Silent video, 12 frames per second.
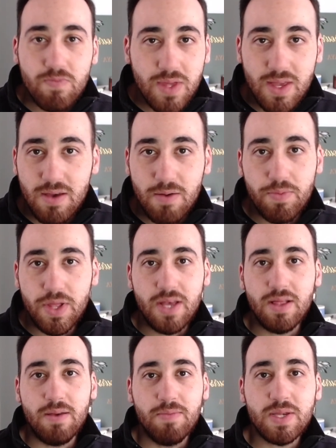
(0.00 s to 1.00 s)

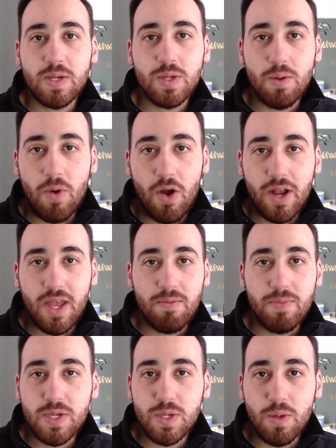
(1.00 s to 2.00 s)
completely misses the mark and
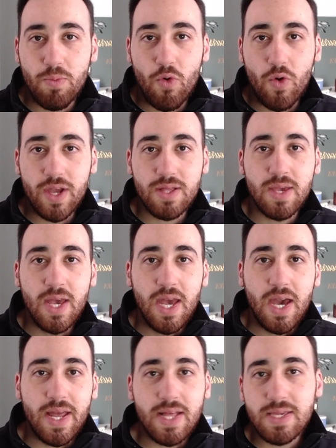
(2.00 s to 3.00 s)
misses the point.
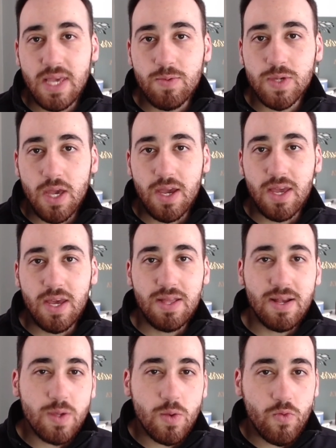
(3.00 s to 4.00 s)
And it seems like he
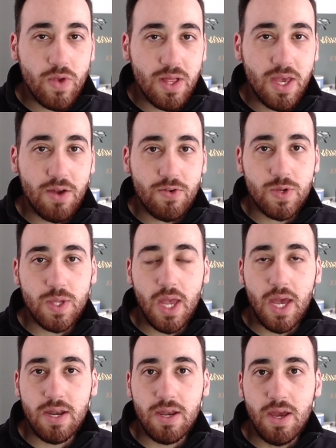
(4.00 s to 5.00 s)
doesn't really
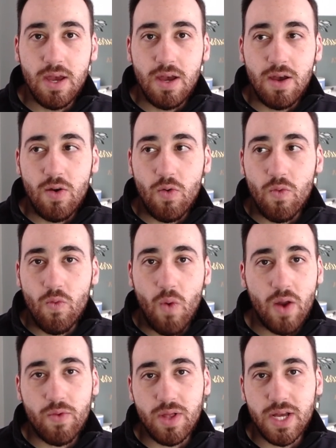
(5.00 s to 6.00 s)
understand
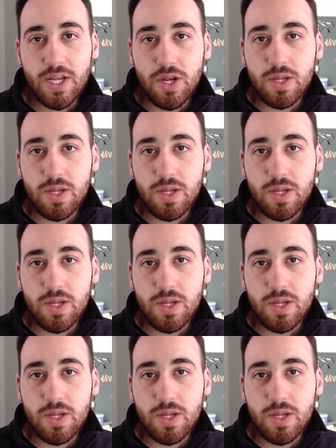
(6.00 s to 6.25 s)
what religion is